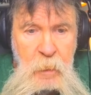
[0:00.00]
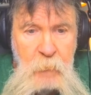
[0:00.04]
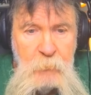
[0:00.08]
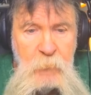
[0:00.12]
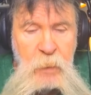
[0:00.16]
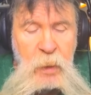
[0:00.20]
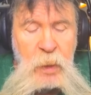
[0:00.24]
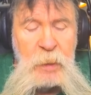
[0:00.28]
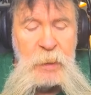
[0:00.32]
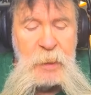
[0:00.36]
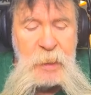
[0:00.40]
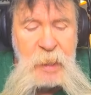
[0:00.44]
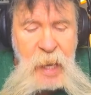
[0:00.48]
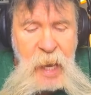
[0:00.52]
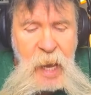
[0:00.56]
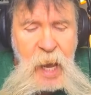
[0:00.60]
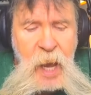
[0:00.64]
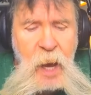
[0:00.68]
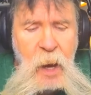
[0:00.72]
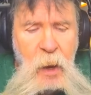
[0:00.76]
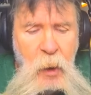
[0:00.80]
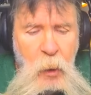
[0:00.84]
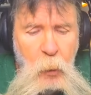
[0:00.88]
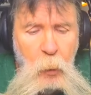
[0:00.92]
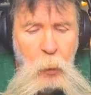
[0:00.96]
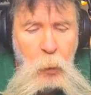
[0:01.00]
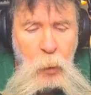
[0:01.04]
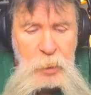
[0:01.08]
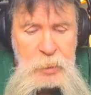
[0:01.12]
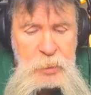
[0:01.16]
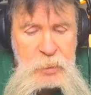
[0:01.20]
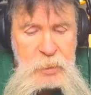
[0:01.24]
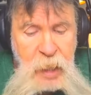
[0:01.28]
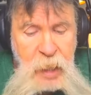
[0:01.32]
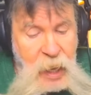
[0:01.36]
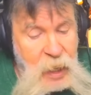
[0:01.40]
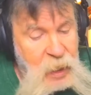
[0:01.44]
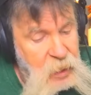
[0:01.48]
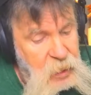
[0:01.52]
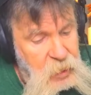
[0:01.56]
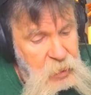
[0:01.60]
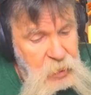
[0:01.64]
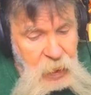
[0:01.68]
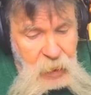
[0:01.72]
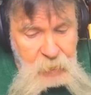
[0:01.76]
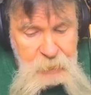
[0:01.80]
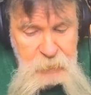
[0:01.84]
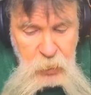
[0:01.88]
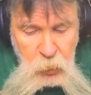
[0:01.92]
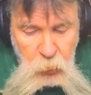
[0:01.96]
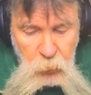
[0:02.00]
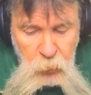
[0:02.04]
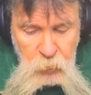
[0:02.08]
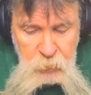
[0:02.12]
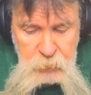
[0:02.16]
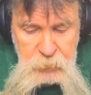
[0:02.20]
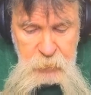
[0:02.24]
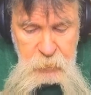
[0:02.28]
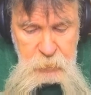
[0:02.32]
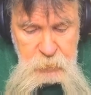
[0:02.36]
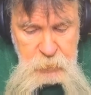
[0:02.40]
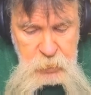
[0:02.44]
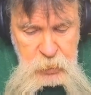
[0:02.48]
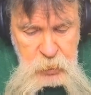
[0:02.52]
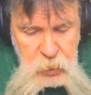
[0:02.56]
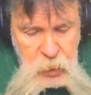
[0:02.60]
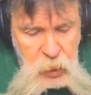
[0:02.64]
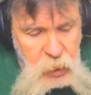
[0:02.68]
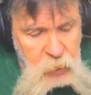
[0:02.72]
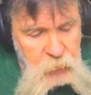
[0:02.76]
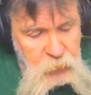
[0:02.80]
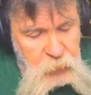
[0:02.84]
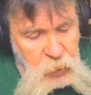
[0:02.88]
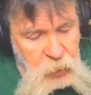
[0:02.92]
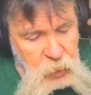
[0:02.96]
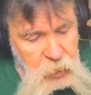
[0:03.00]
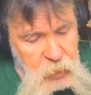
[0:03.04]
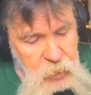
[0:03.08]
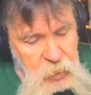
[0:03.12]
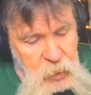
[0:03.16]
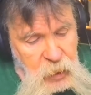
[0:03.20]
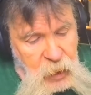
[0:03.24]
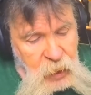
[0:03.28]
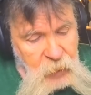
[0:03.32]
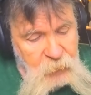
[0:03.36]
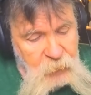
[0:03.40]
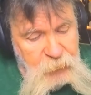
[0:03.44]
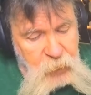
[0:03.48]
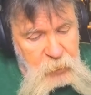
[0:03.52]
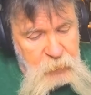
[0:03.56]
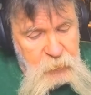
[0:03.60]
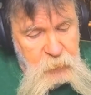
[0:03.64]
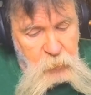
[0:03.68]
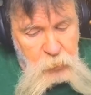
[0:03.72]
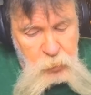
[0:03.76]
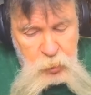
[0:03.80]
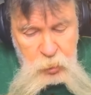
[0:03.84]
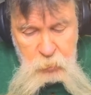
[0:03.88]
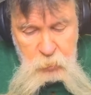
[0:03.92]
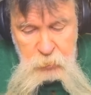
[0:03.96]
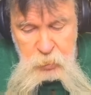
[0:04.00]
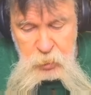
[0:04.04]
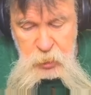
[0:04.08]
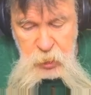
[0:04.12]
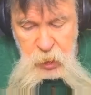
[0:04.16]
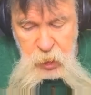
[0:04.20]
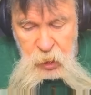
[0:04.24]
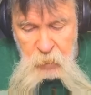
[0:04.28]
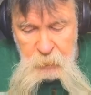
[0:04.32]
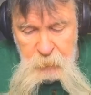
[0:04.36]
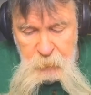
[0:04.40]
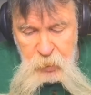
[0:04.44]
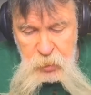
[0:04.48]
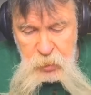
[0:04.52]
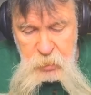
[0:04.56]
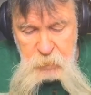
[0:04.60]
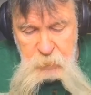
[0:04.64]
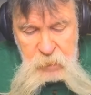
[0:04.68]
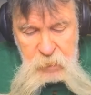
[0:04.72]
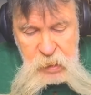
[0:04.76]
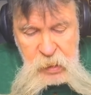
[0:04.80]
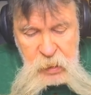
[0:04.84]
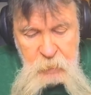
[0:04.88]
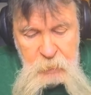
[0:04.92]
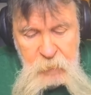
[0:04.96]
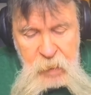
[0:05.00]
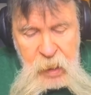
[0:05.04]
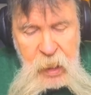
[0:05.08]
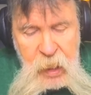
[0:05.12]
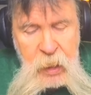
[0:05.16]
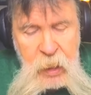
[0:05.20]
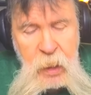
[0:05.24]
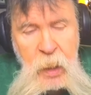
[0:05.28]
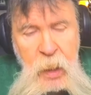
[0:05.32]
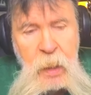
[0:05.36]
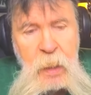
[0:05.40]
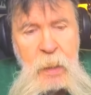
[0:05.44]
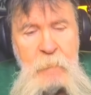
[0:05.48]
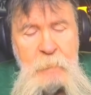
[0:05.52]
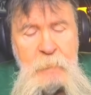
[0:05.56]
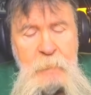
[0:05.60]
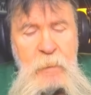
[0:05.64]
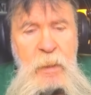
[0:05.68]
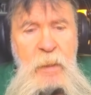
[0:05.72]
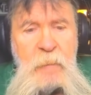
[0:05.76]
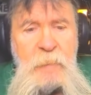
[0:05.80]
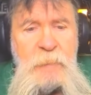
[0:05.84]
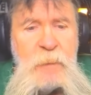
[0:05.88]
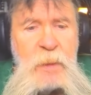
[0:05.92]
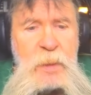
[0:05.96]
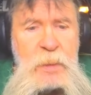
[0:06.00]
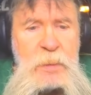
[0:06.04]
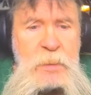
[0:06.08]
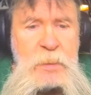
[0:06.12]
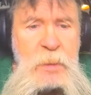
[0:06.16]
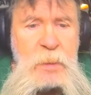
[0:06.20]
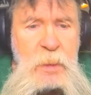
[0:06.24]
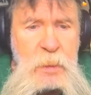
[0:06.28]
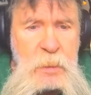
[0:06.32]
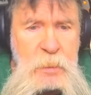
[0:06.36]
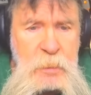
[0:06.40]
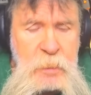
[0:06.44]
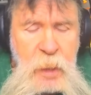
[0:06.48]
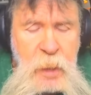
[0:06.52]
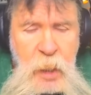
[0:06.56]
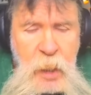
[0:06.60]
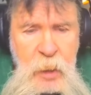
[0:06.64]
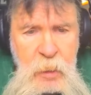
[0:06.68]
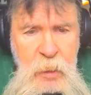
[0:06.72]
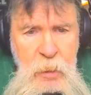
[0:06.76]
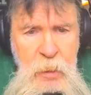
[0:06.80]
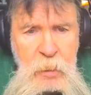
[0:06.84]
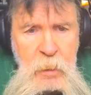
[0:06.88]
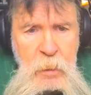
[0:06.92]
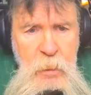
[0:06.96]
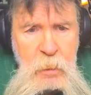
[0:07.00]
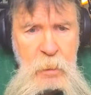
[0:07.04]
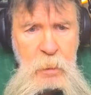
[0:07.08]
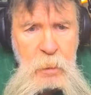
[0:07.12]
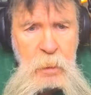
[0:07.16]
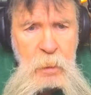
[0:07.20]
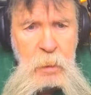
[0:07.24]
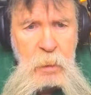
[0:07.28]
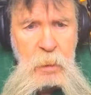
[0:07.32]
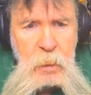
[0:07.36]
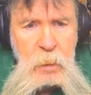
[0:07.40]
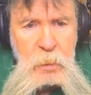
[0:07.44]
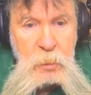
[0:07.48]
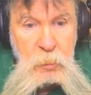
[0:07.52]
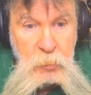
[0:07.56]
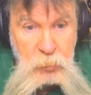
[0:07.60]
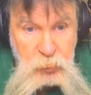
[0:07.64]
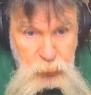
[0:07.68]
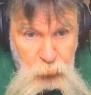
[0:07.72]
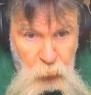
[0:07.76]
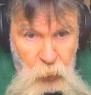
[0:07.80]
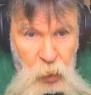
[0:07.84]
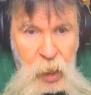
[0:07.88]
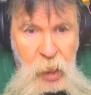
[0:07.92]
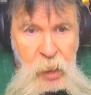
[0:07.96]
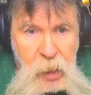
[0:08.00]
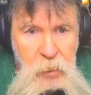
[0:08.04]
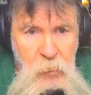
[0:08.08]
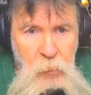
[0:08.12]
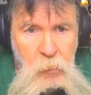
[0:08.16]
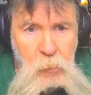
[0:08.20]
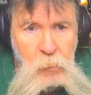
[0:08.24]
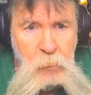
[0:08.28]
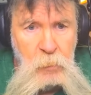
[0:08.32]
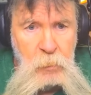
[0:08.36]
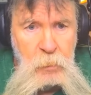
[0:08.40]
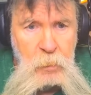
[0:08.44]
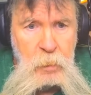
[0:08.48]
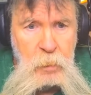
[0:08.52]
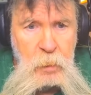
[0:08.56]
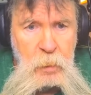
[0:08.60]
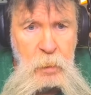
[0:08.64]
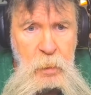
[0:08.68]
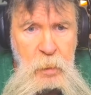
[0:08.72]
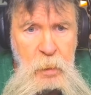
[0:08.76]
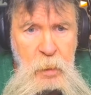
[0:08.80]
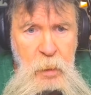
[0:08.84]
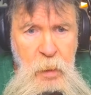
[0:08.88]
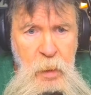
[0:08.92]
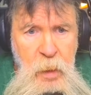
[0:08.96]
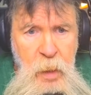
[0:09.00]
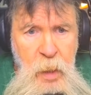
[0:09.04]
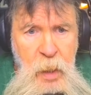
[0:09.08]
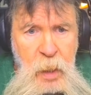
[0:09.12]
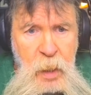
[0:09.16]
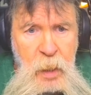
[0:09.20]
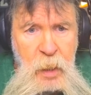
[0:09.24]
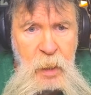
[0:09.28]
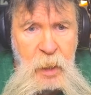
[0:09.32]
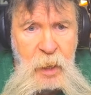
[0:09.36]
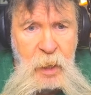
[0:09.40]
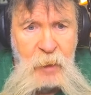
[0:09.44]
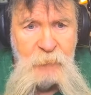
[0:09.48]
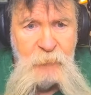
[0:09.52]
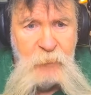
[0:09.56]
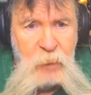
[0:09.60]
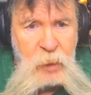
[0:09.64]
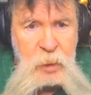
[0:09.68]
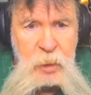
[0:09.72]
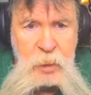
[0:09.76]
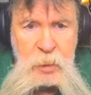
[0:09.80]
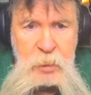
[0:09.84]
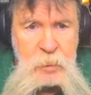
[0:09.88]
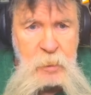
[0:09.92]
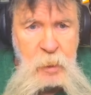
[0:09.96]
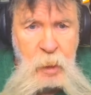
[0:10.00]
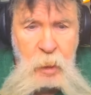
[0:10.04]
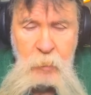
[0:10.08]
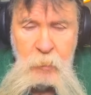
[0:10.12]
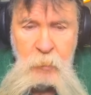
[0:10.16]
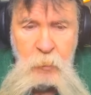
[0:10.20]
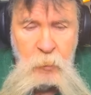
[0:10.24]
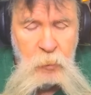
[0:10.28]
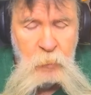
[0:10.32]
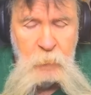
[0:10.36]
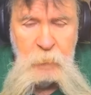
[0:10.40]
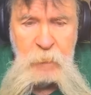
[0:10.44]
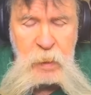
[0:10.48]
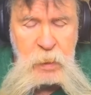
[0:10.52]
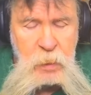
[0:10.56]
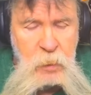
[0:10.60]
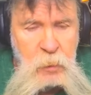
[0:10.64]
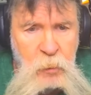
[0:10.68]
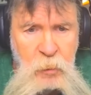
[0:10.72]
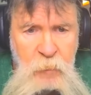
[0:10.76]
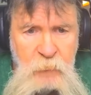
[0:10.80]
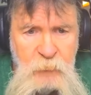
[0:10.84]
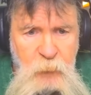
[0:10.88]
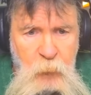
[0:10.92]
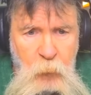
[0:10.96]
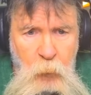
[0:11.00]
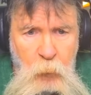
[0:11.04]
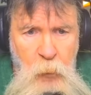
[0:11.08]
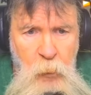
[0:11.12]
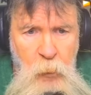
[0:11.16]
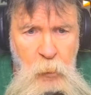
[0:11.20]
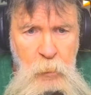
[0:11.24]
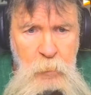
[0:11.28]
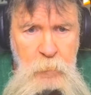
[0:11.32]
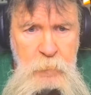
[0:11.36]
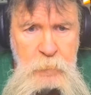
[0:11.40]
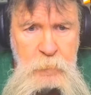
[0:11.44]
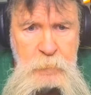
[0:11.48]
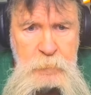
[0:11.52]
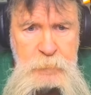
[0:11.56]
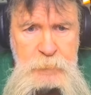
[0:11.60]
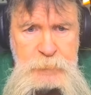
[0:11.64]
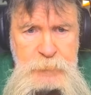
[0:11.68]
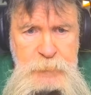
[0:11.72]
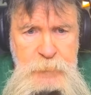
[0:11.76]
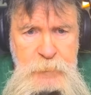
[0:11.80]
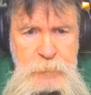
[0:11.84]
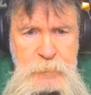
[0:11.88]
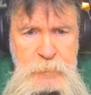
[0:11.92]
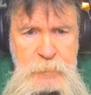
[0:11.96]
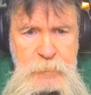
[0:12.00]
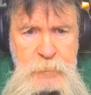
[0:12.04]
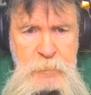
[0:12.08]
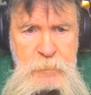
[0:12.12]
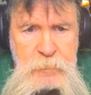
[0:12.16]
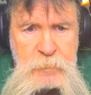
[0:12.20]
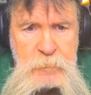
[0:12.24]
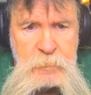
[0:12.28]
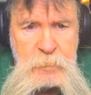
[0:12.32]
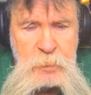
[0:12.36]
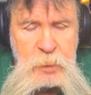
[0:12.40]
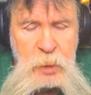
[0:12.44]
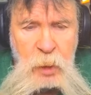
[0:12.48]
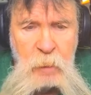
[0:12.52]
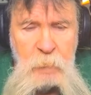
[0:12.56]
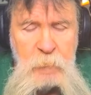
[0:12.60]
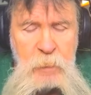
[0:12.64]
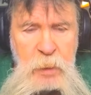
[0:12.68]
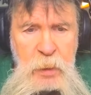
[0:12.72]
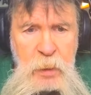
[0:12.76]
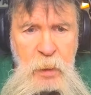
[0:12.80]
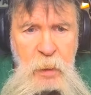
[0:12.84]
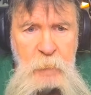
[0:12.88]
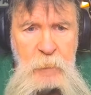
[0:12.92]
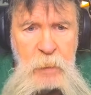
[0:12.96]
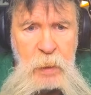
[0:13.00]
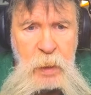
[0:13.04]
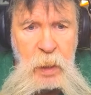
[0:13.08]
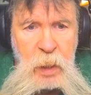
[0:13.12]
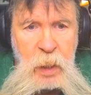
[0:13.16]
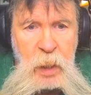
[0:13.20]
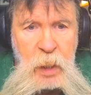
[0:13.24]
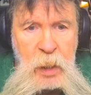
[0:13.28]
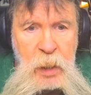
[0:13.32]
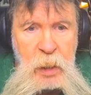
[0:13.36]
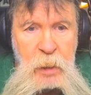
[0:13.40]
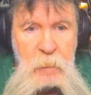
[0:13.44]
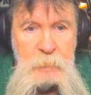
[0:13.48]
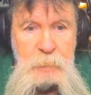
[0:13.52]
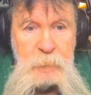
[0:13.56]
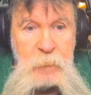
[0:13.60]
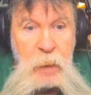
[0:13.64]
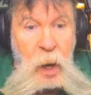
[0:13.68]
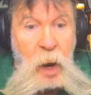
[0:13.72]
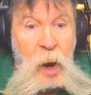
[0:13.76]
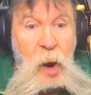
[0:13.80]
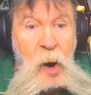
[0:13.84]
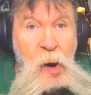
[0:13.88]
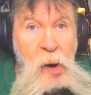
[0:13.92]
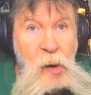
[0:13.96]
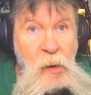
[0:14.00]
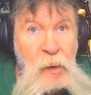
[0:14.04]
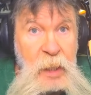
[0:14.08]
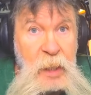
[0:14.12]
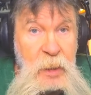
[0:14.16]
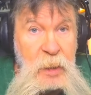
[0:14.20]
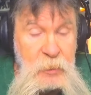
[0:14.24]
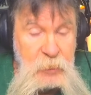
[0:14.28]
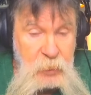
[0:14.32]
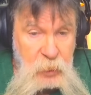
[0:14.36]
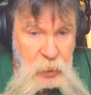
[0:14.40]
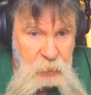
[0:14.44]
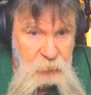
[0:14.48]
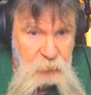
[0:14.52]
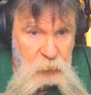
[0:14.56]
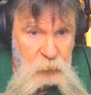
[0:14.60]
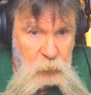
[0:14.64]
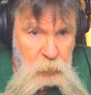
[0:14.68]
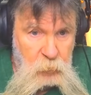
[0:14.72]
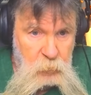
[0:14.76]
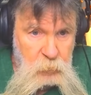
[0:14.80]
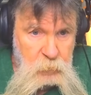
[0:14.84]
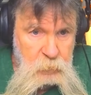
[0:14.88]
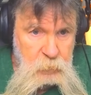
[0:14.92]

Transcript: But now, what I, am going to say that I think there's some settlements being made. But if this is taken to trial, I think it's not going to be good for WWE or Endeavor.